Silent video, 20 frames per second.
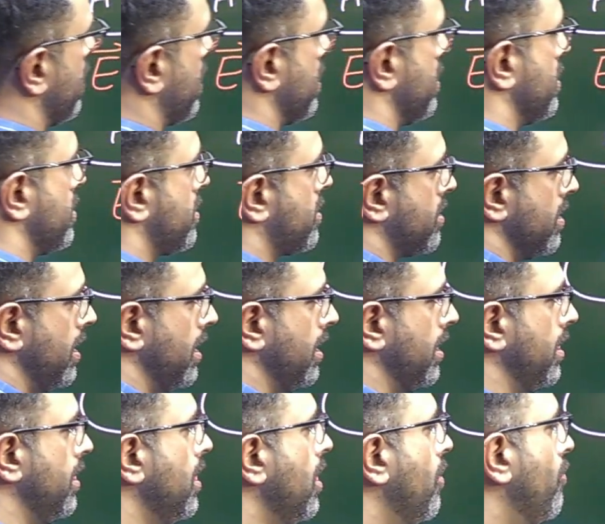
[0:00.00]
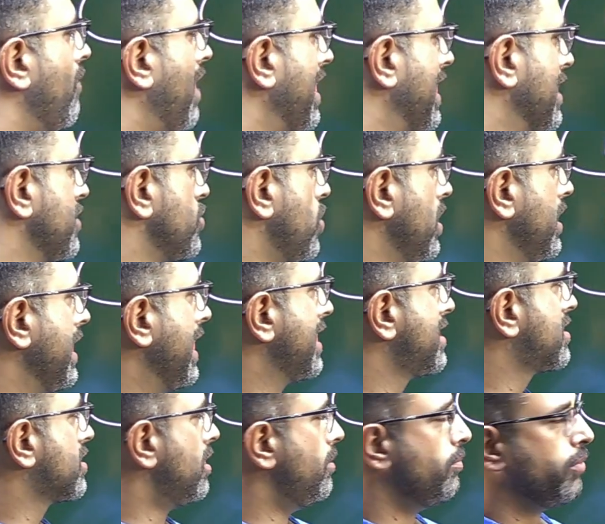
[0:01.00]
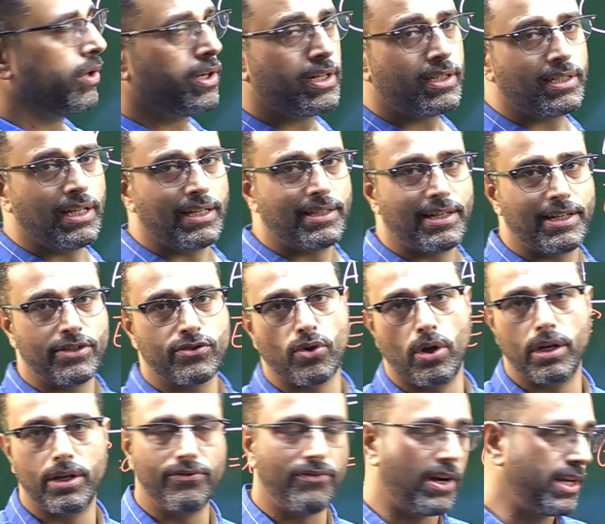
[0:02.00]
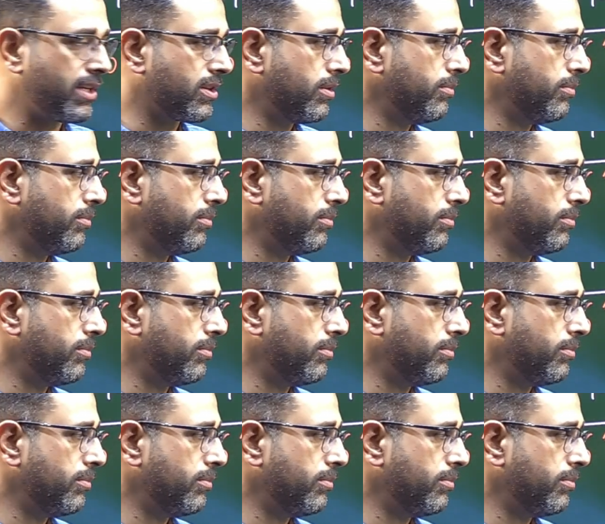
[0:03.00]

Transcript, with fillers: because one has only x component, the other has only y